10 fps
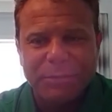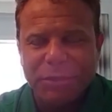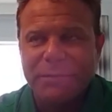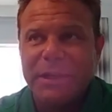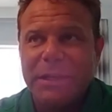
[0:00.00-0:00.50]
so
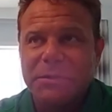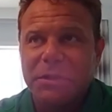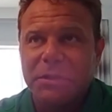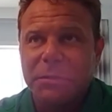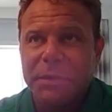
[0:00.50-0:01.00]
it becomes a
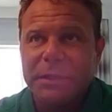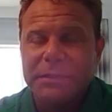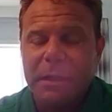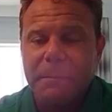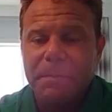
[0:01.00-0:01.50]
little bit
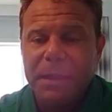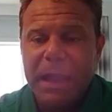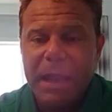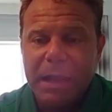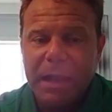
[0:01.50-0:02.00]

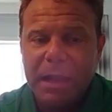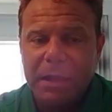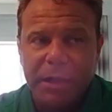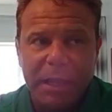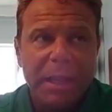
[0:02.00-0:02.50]

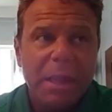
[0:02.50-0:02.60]
hairy.